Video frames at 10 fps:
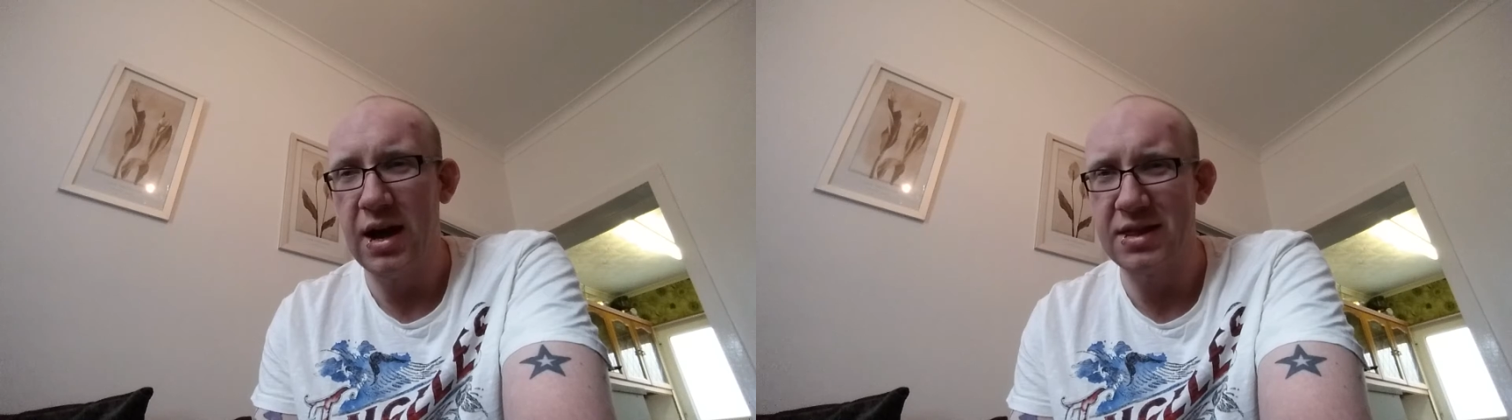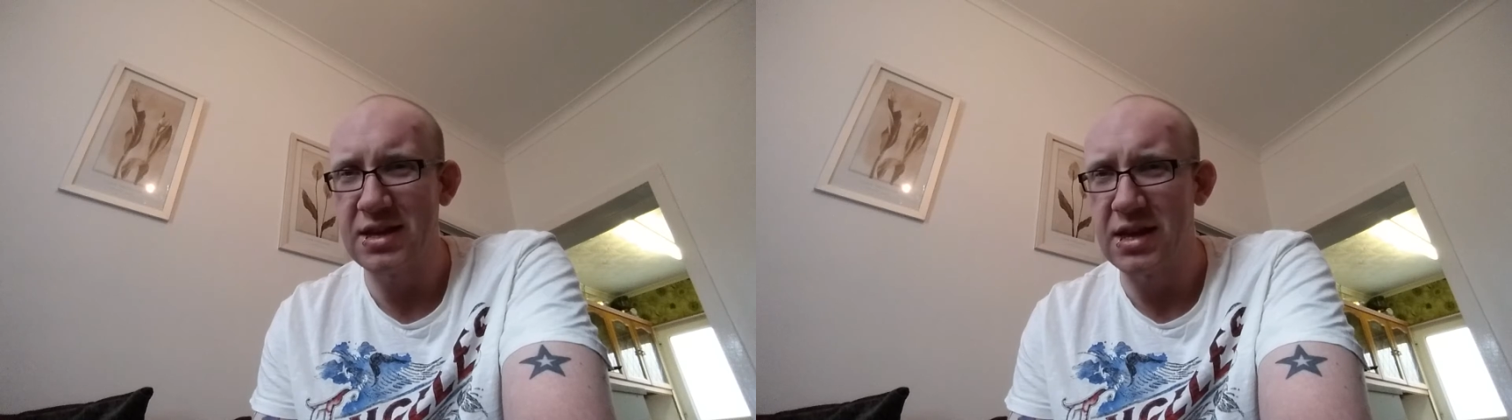
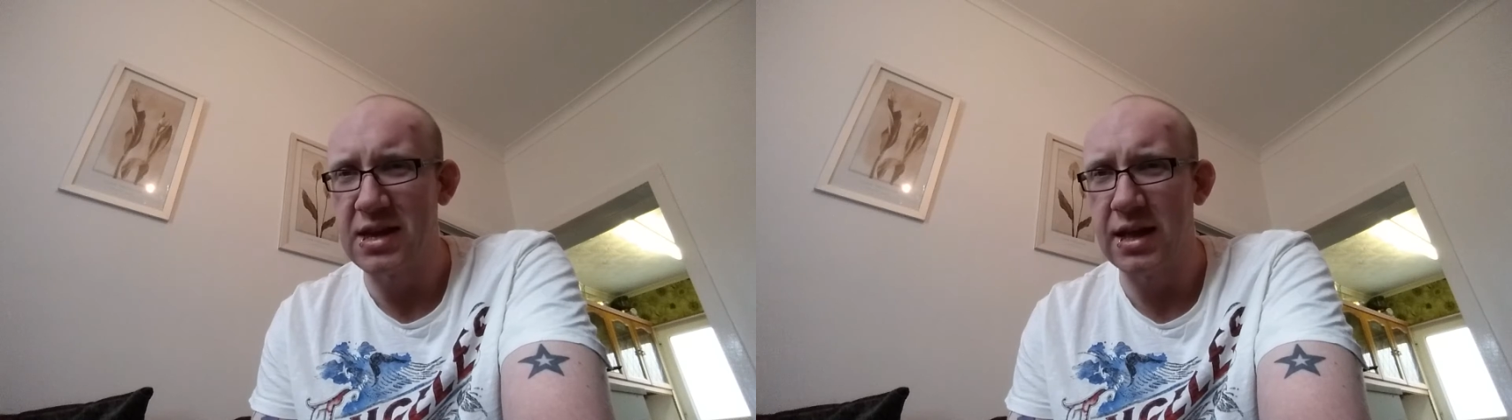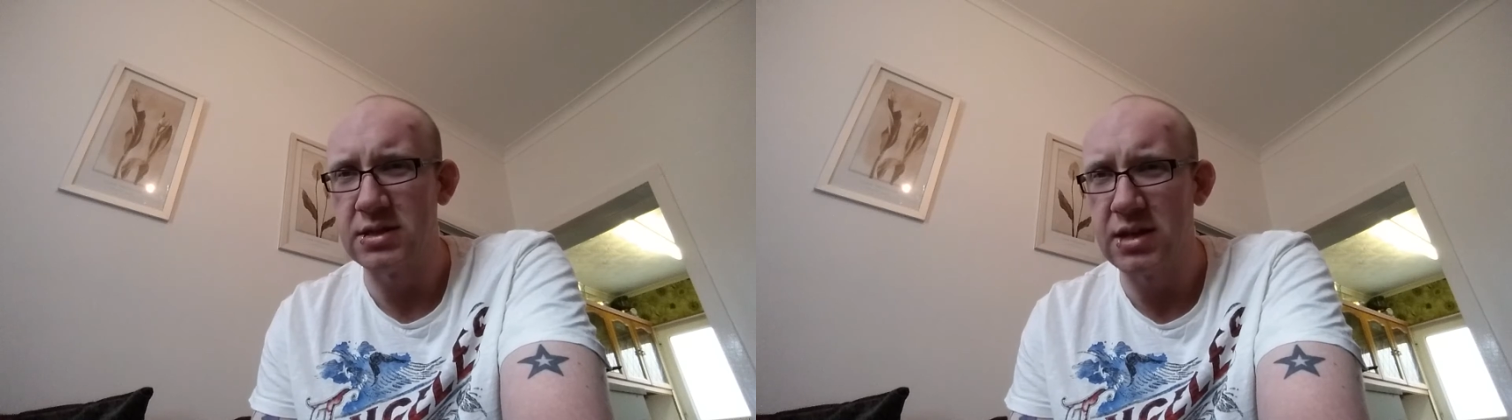I think you
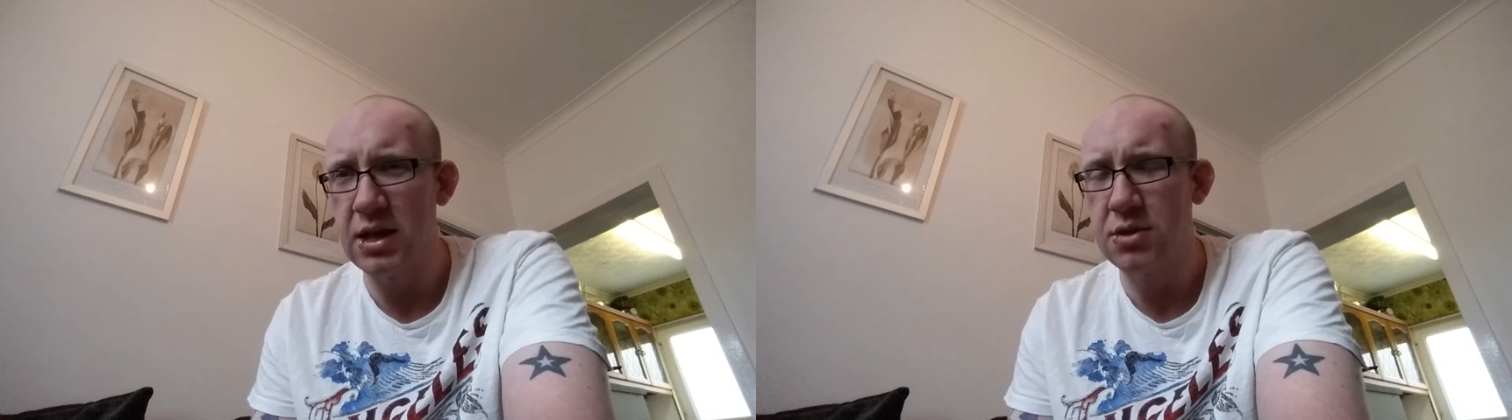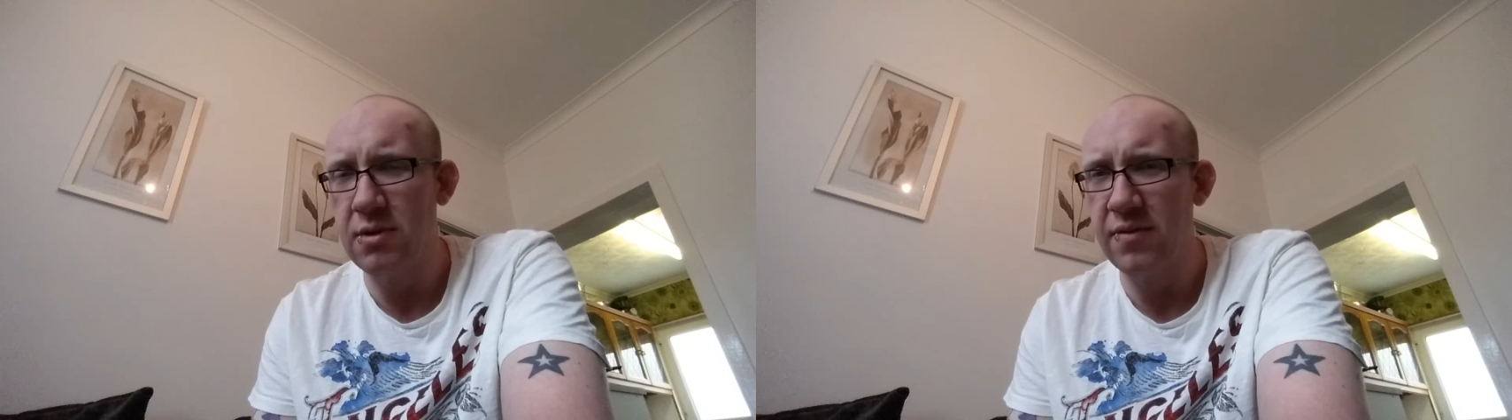gain
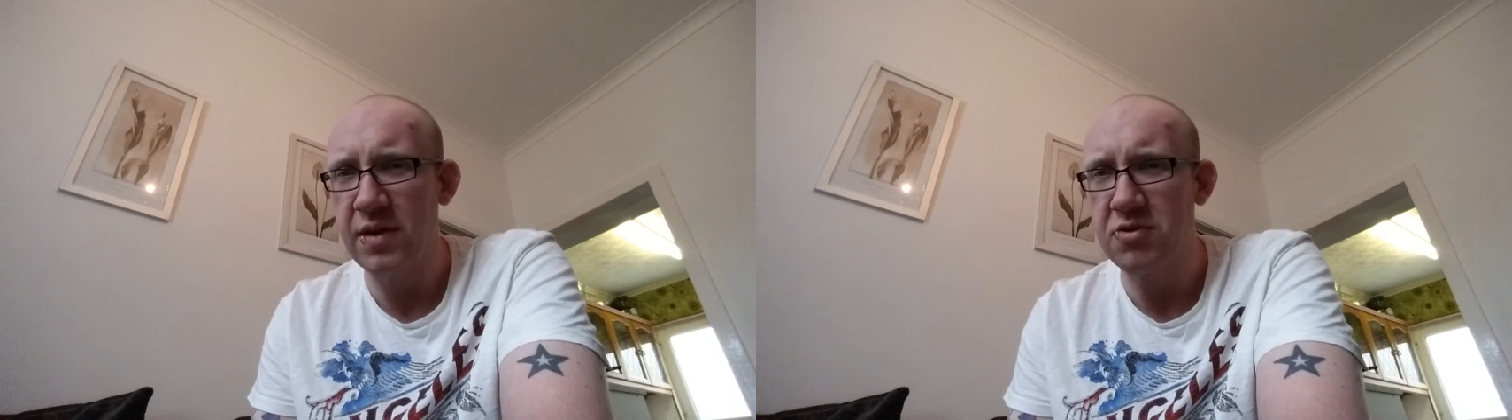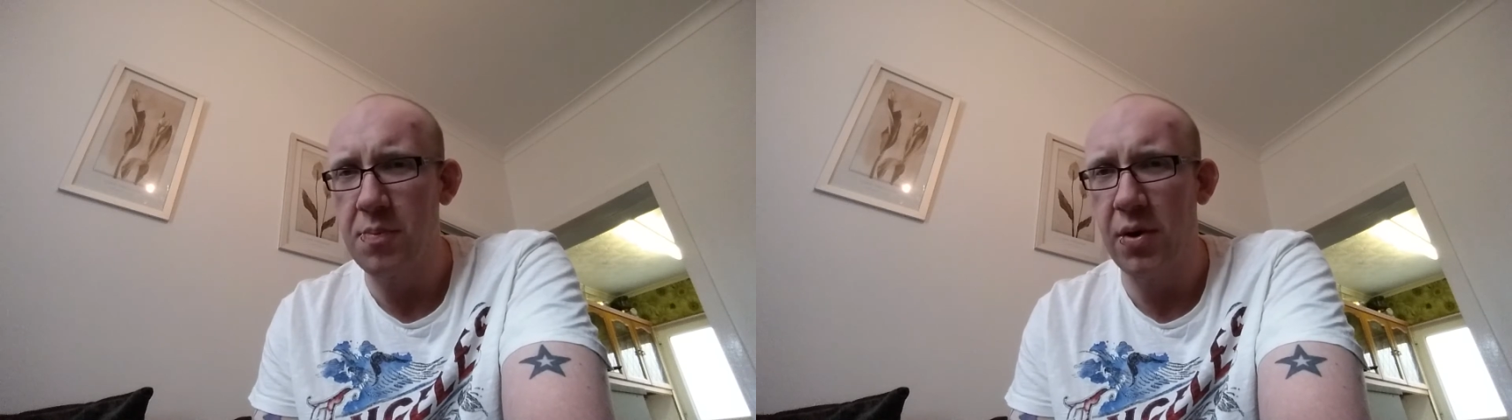D3
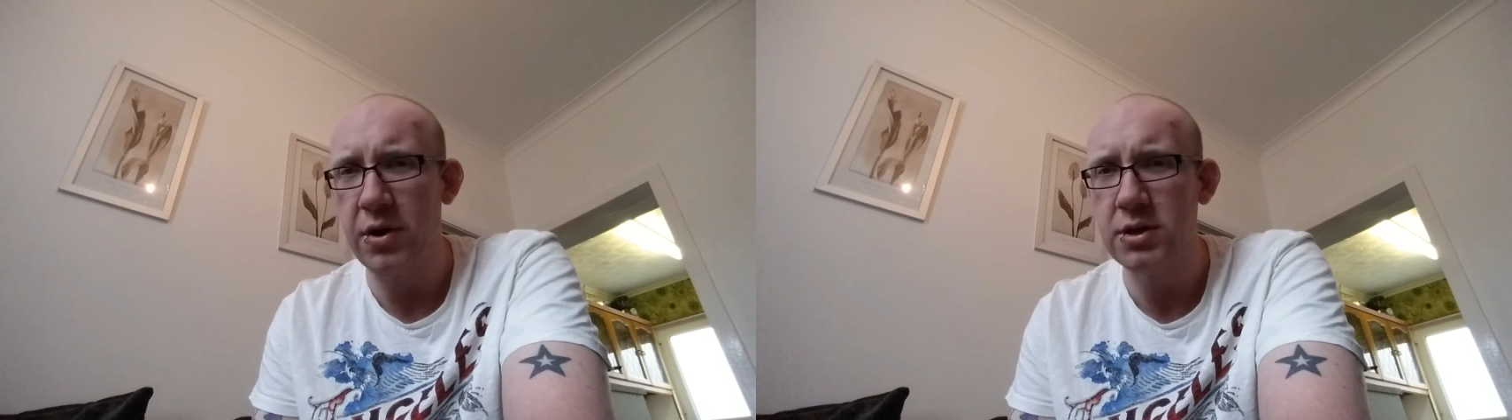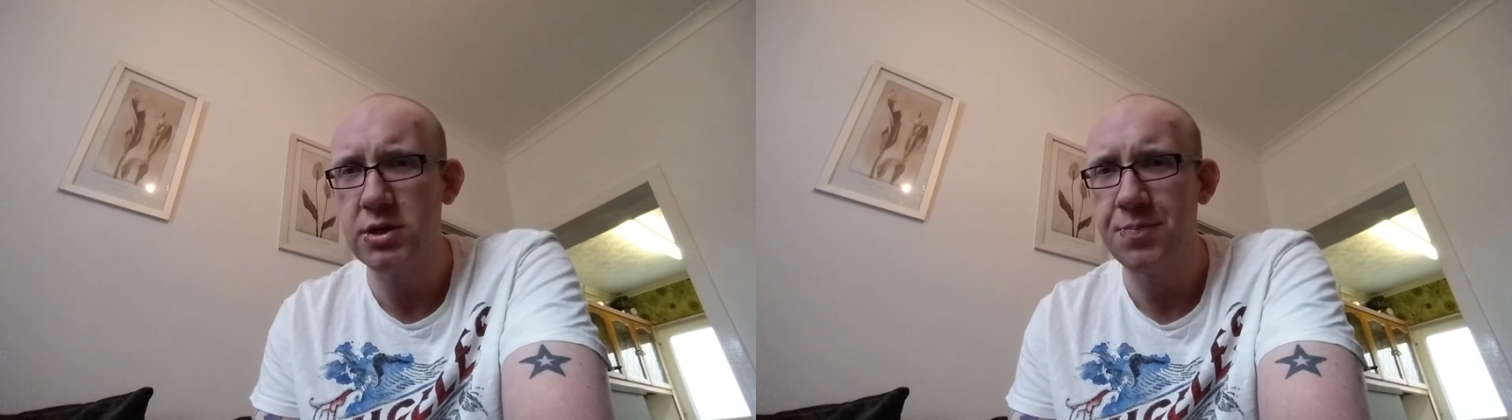victory
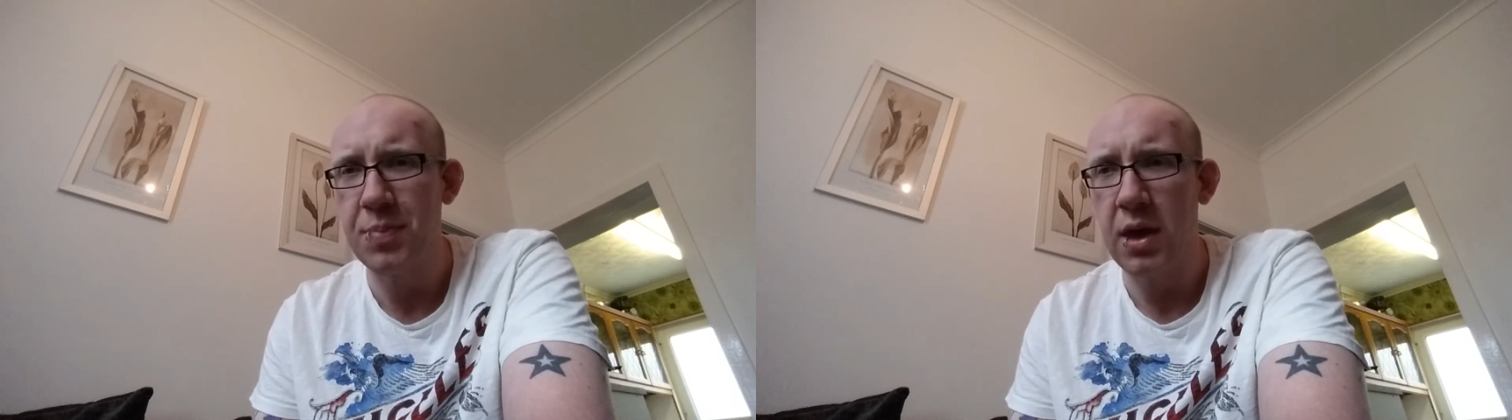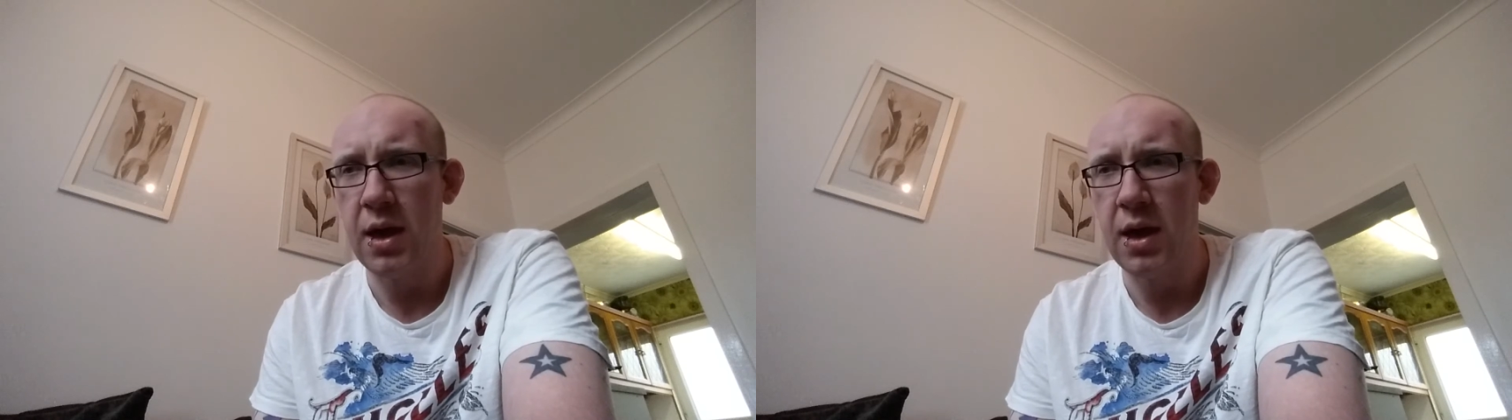points.